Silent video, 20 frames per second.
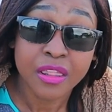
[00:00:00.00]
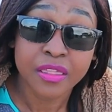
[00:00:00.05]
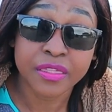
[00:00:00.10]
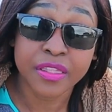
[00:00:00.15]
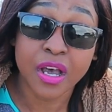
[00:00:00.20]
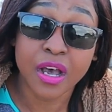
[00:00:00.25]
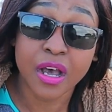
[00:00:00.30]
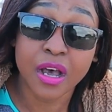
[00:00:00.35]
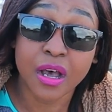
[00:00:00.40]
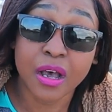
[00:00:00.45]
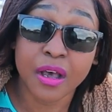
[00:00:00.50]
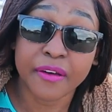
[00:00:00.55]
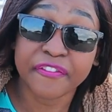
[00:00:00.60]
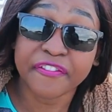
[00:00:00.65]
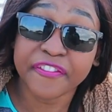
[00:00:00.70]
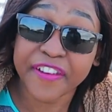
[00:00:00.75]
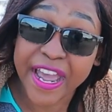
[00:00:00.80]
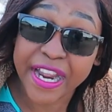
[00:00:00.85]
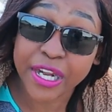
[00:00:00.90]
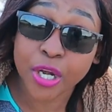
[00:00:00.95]
the
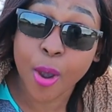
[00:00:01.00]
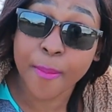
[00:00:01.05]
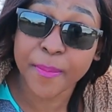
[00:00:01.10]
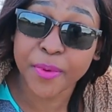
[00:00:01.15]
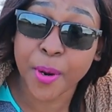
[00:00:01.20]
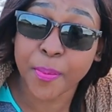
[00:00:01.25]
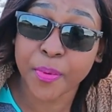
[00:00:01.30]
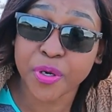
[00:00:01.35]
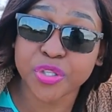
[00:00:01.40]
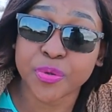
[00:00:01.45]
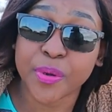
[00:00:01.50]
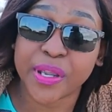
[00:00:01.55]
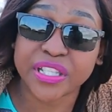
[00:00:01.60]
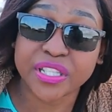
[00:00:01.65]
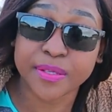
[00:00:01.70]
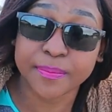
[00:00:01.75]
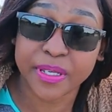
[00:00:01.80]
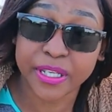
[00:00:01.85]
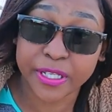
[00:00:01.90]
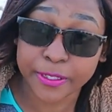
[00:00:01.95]
flight coming up was going
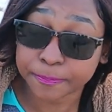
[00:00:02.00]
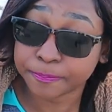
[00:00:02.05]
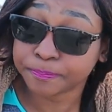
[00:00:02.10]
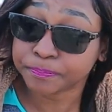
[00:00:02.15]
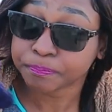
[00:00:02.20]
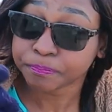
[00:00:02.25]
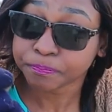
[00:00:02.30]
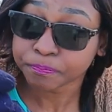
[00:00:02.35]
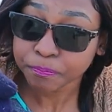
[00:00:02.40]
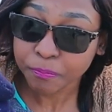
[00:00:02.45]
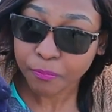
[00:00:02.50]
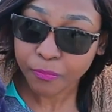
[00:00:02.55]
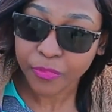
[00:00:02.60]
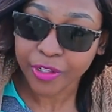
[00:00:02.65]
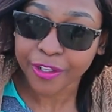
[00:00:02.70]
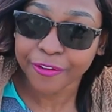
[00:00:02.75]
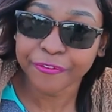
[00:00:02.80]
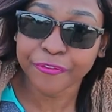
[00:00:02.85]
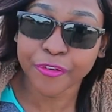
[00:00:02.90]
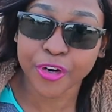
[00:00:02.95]
to be
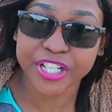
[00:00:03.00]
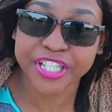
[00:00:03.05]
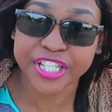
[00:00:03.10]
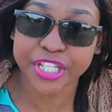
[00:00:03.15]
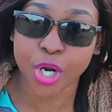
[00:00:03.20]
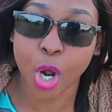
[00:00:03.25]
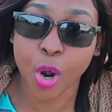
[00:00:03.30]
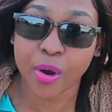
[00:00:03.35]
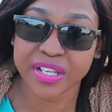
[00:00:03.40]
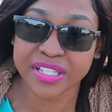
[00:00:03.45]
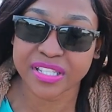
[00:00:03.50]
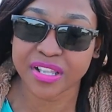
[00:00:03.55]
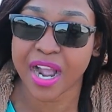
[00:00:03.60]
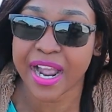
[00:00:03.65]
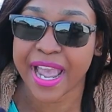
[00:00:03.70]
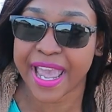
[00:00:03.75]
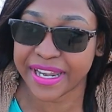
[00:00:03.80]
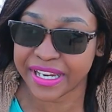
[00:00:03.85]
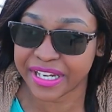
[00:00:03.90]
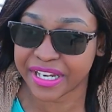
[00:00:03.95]
fourteen hours
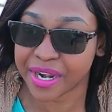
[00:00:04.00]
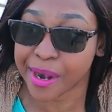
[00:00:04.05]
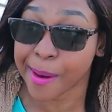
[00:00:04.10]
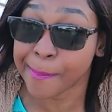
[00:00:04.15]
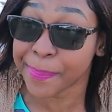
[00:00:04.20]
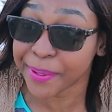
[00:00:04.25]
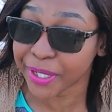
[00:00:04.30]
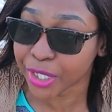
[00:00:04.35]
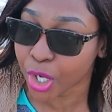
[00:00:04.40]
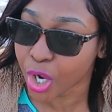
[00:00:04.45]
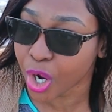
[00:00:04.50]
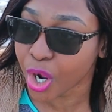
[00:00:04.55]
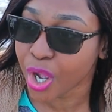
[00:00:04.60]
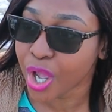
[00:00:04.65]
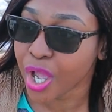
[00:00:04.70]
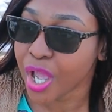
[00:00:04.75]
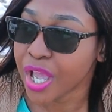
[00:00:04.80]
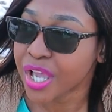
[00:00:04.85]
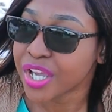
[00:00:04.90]
long, I needed a pillow.